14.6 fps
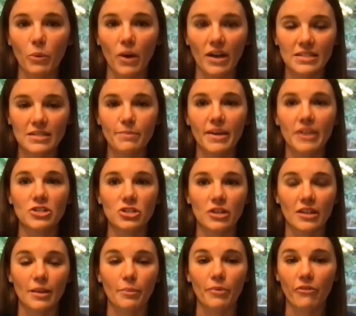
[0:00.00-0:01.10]
want to make sure
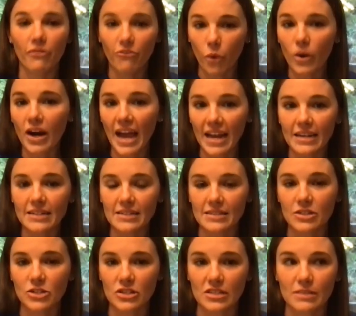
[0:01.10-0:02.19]
that before any
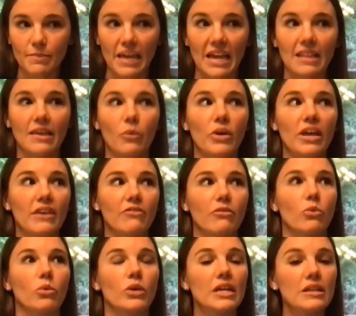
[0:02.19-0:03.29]
decision is made that we have
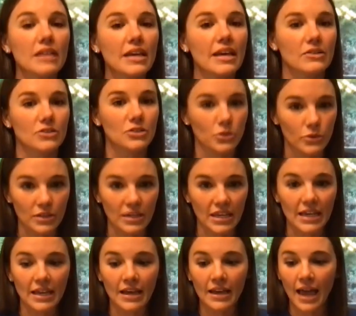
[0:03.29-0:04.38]
really and
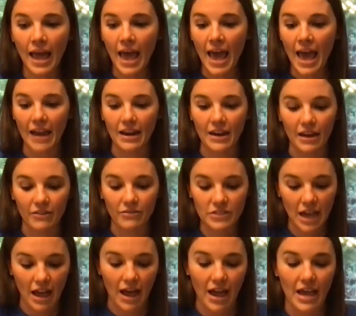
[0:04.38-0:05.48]
truly had enough
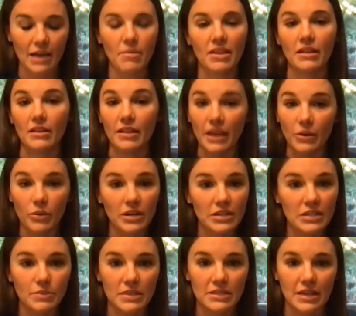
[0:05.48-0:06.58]
time and the legwork has been